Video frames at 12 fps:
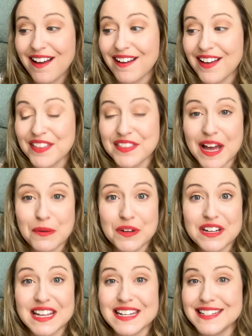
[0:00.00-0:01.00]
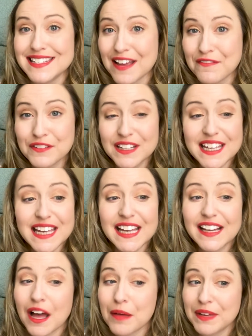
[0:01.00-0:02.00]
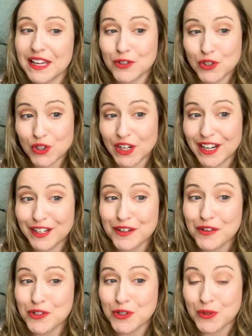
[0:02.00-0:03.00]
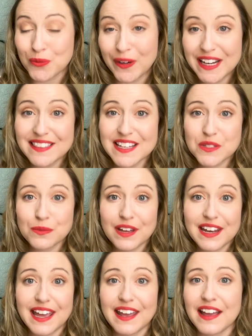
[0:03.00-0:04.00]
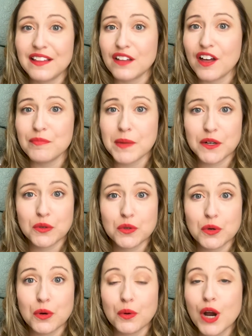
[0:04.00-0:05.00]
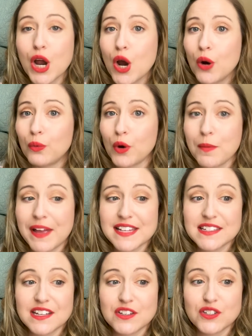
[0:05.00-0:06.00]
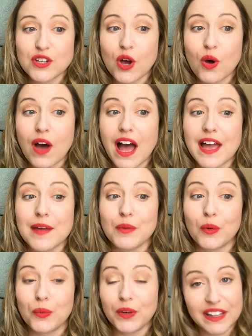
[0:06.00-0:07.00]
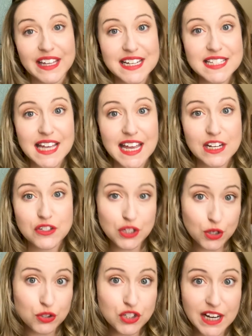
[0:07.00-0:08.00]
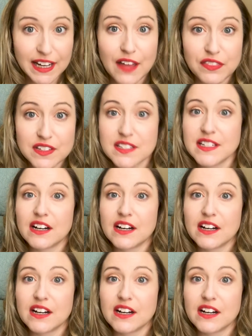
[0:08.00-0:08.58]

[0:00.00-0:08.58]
That one definitely got me intrigued to read this one, and I love medical romances, so I'm really excited to check out this